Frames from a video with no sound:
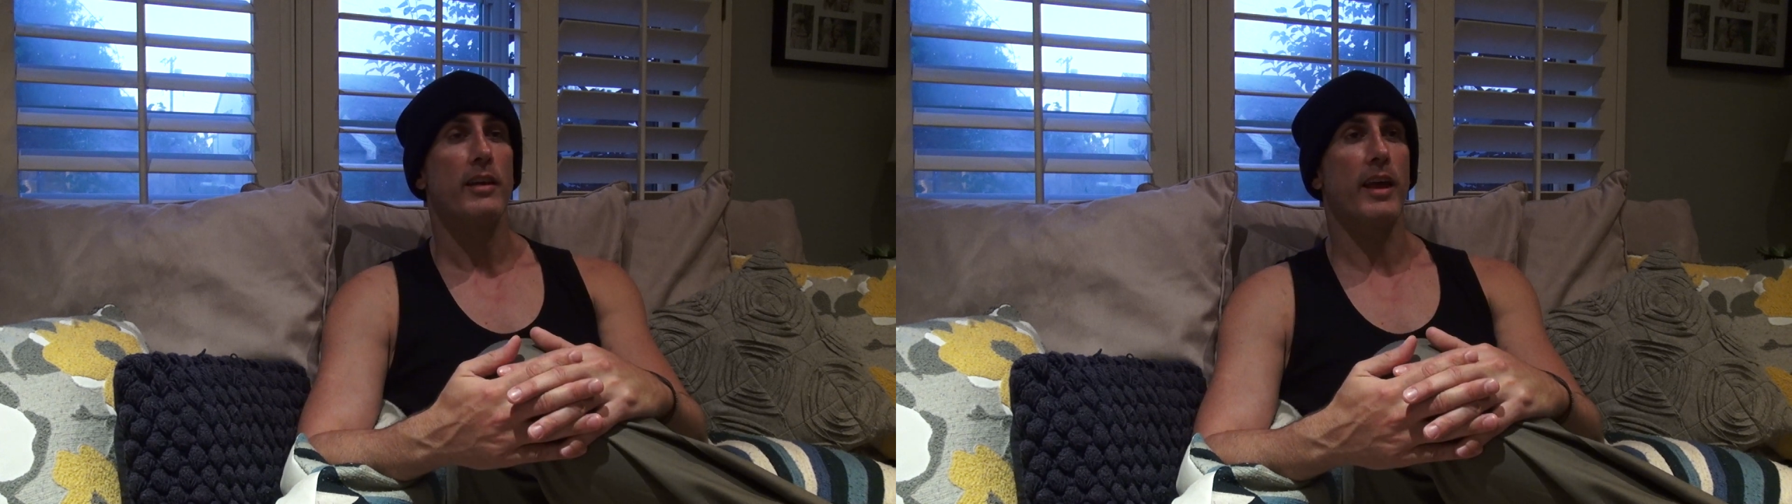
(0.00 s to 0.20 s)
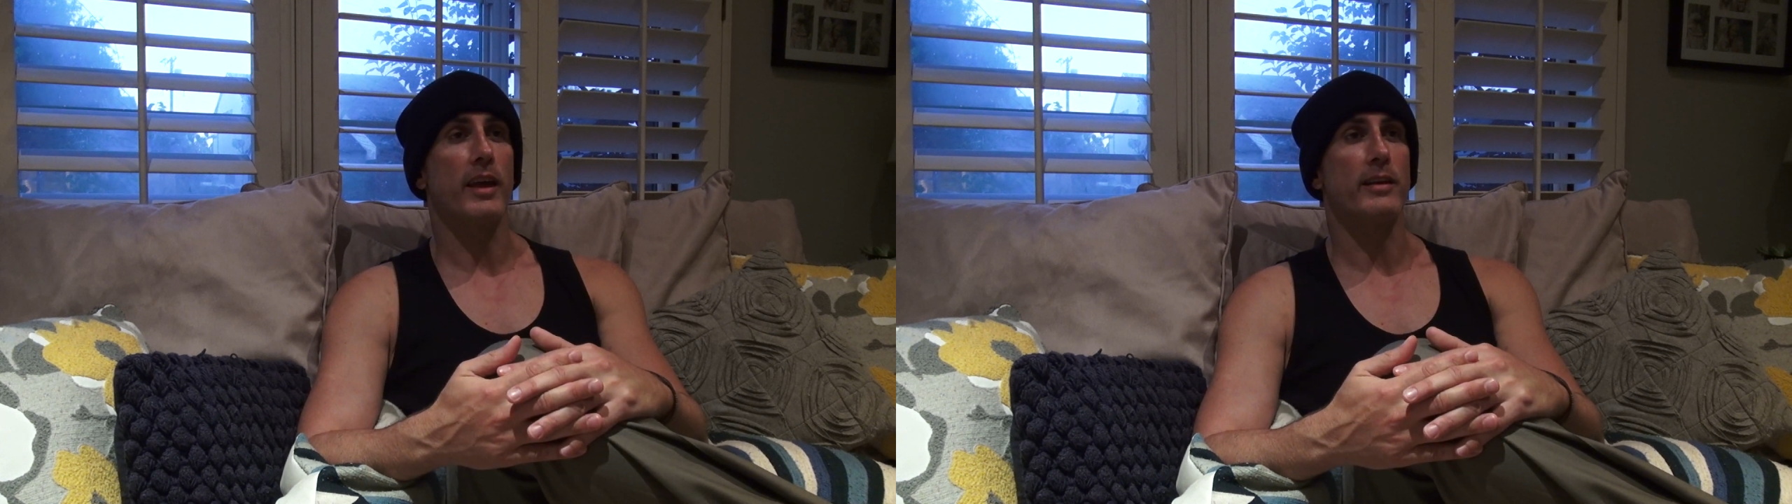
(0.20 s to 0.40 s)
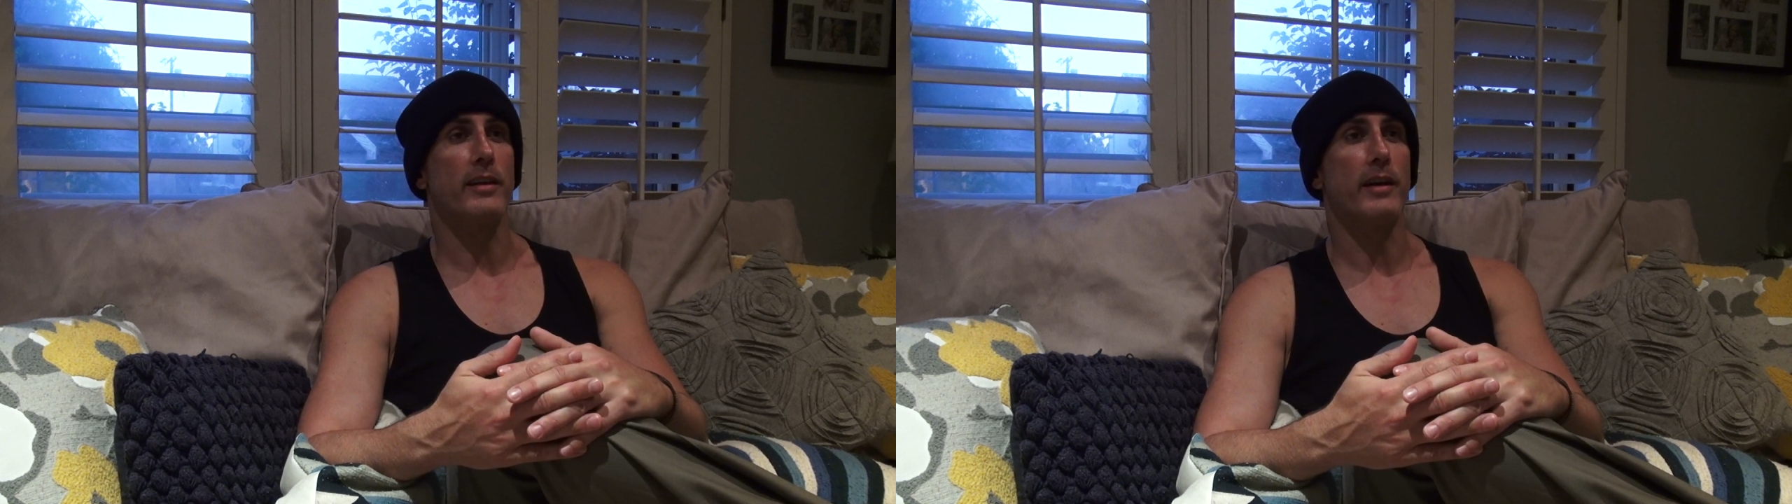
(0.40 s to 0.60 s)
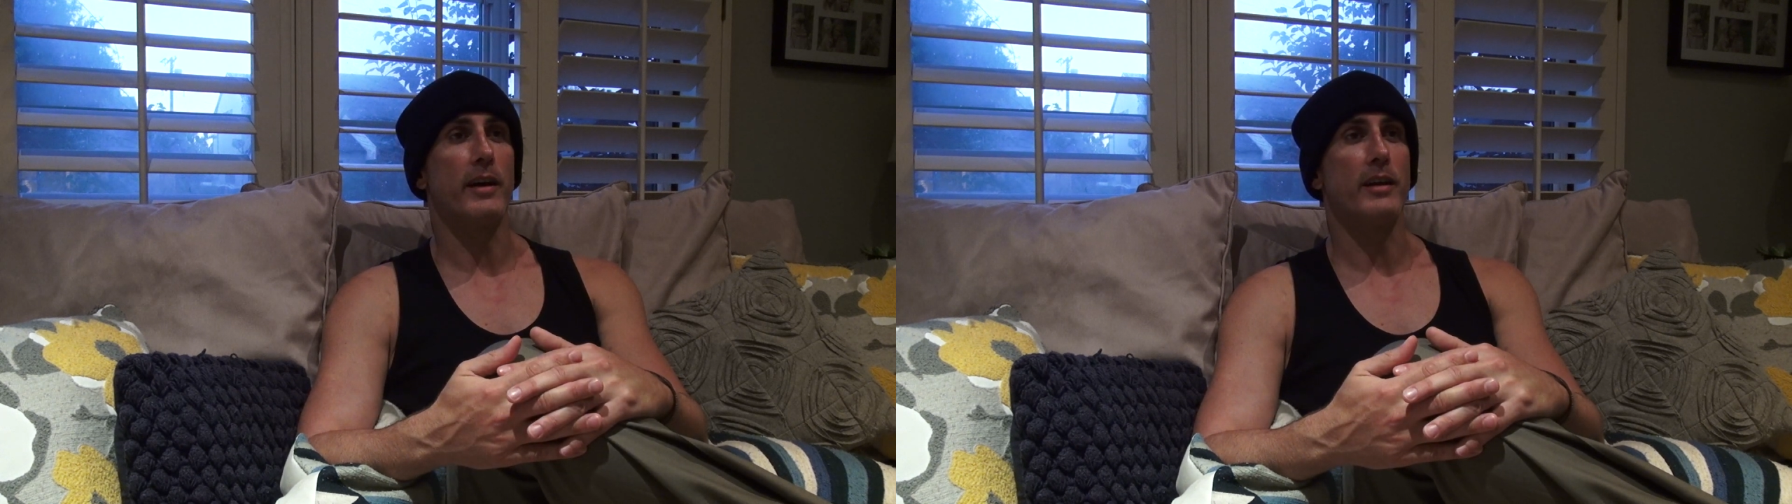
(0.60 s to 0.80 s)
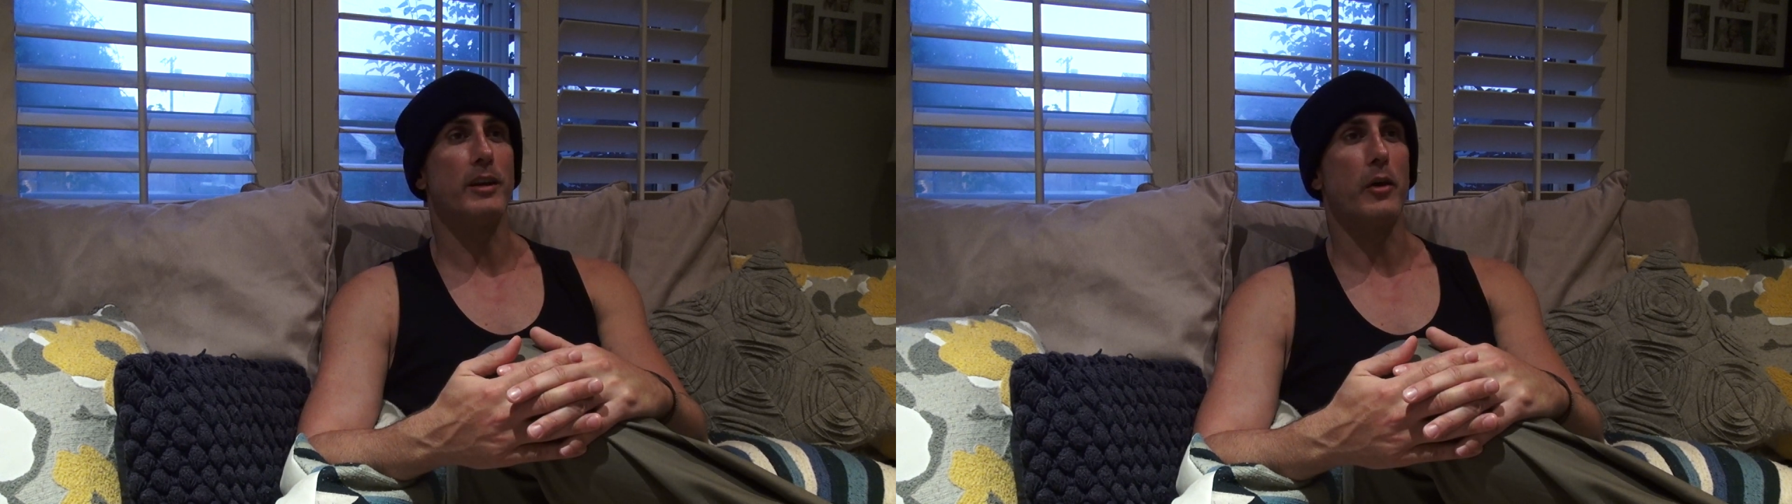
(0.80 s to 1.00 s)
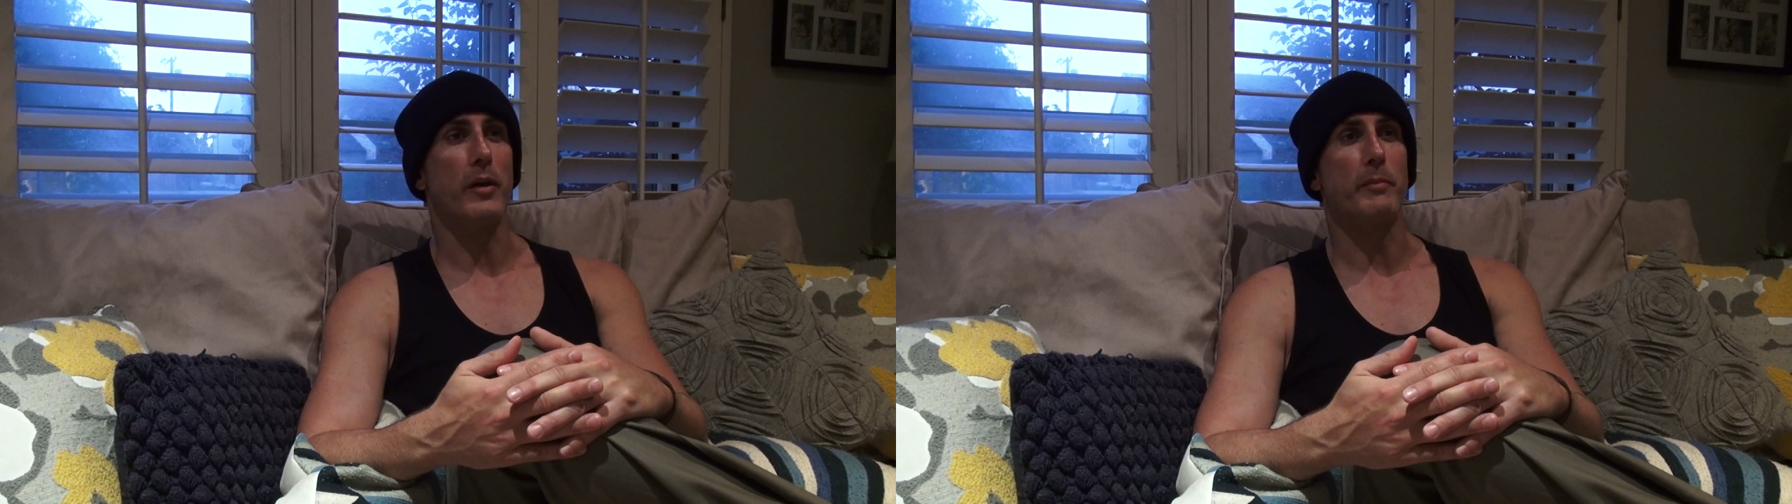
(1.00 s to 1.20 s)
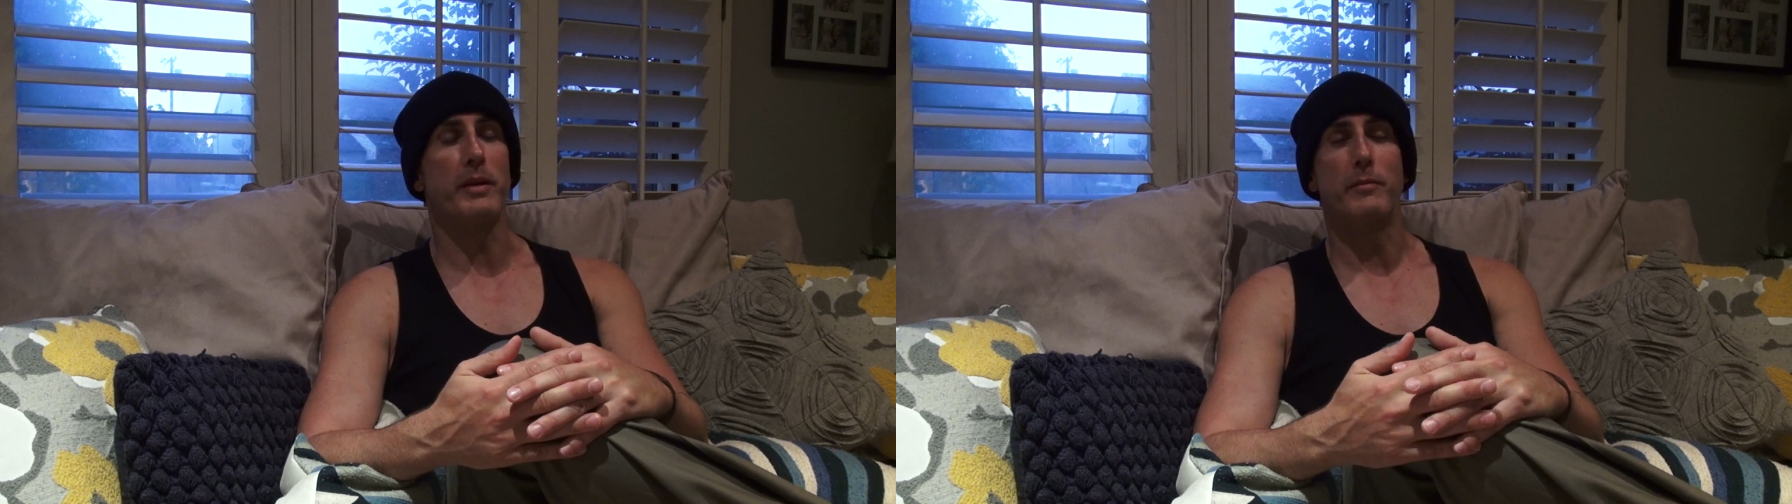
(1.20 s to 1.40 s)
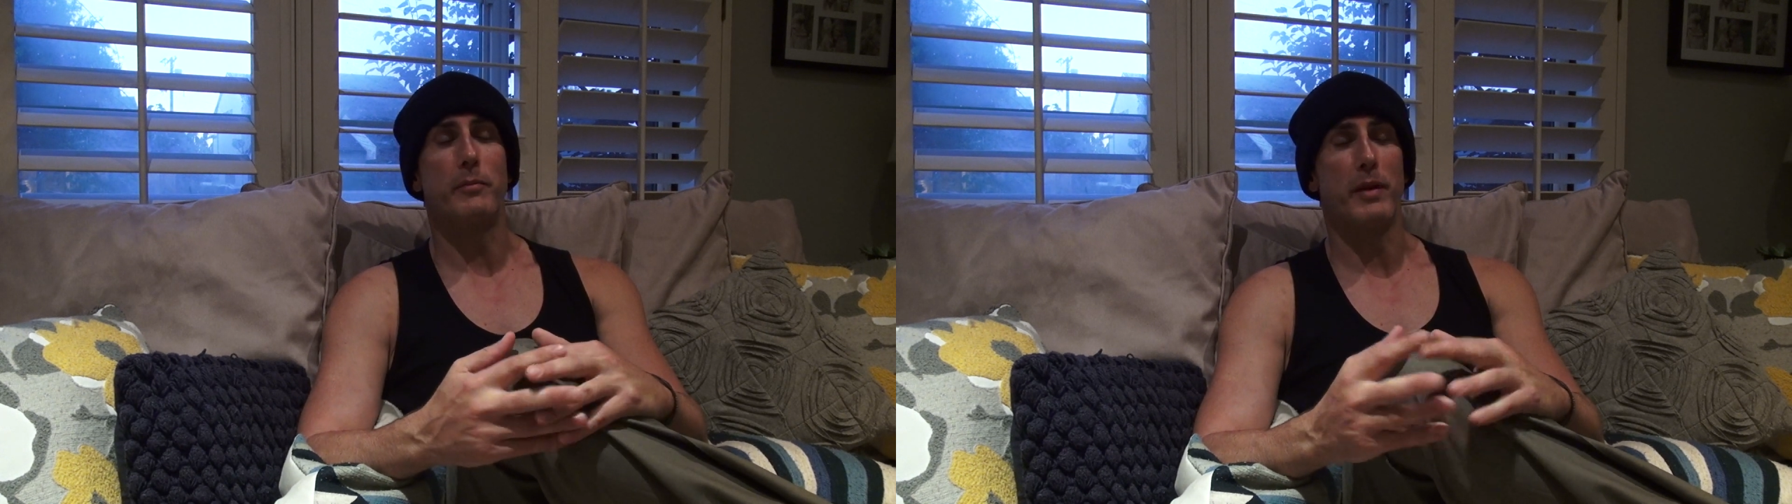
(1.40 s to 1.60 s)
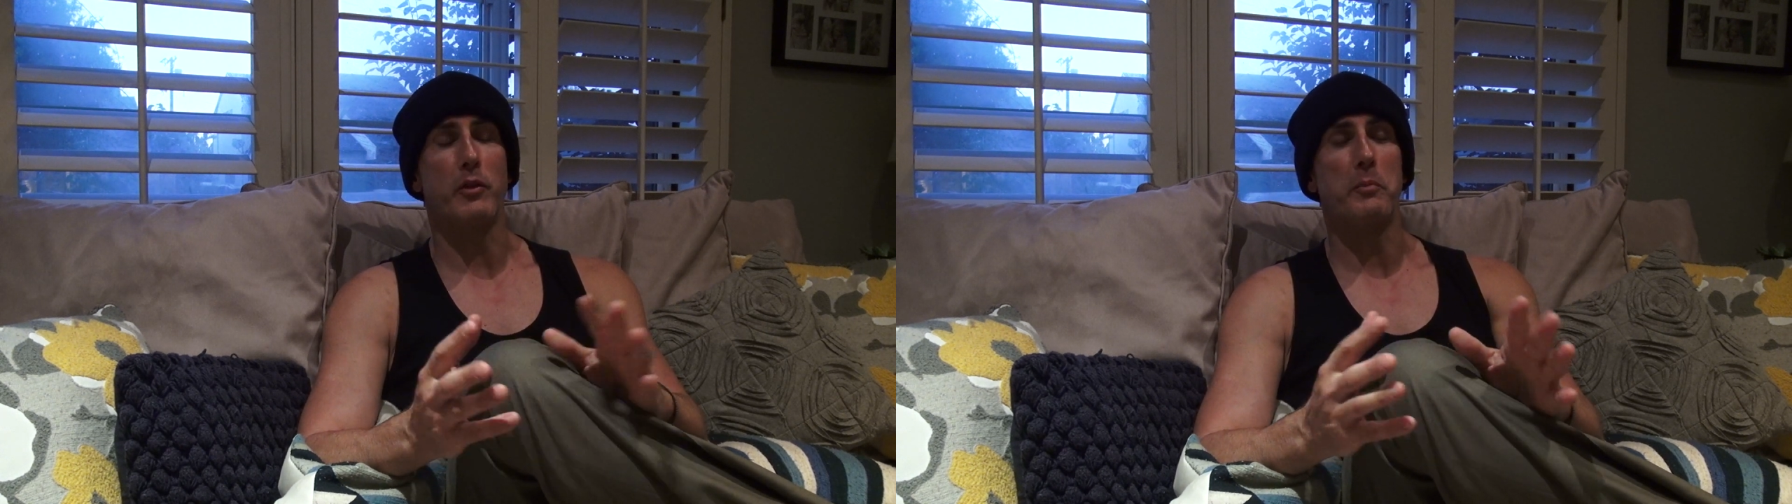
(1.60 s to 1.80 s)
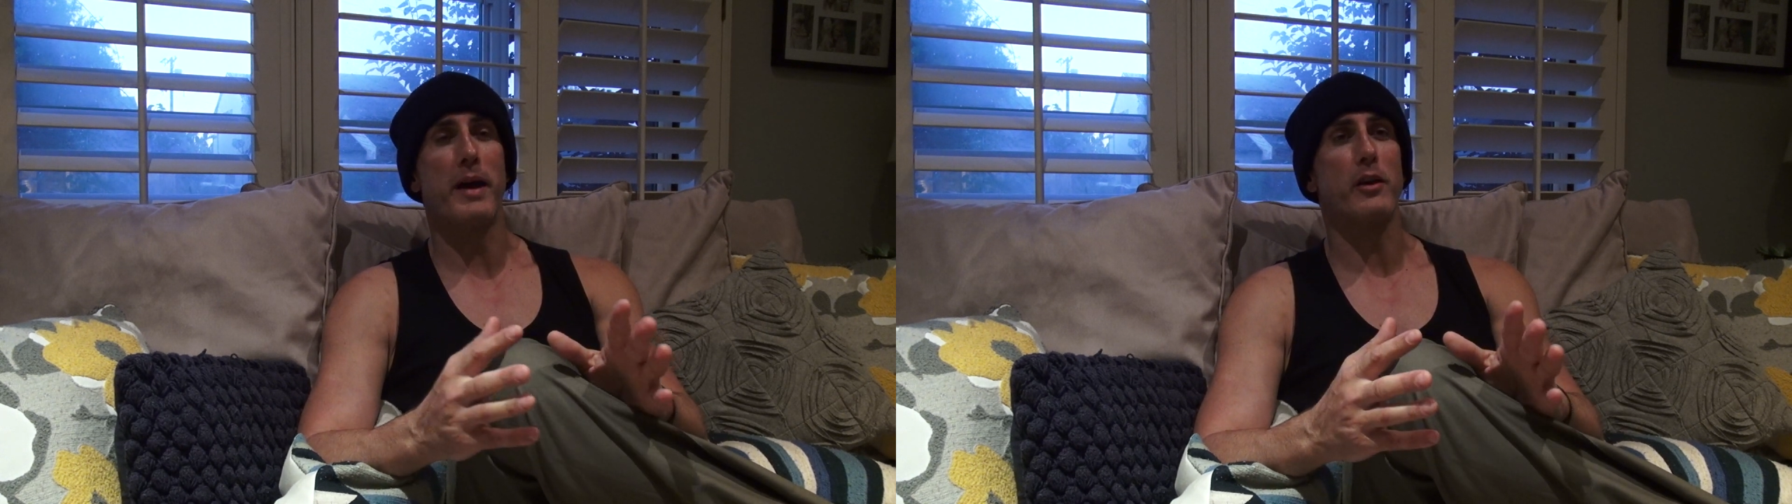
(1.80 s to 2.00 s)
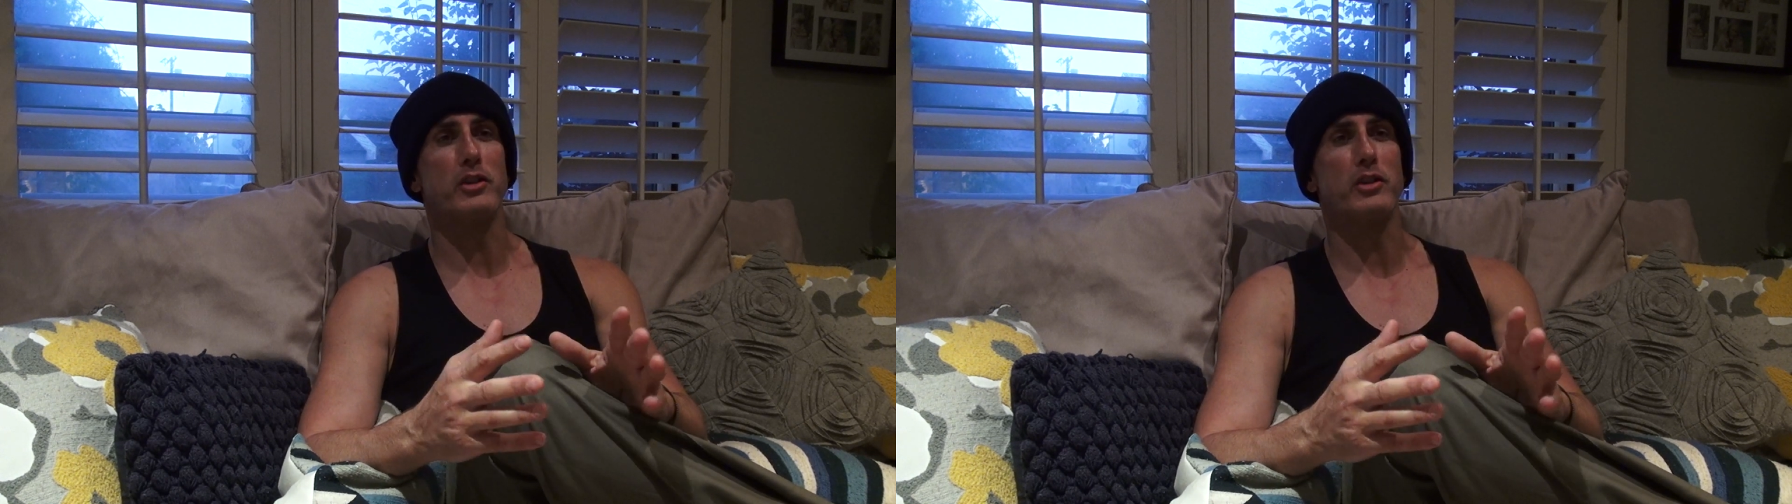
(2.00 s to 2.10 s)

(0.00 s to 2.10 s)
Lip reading: And, you know, but if you met her,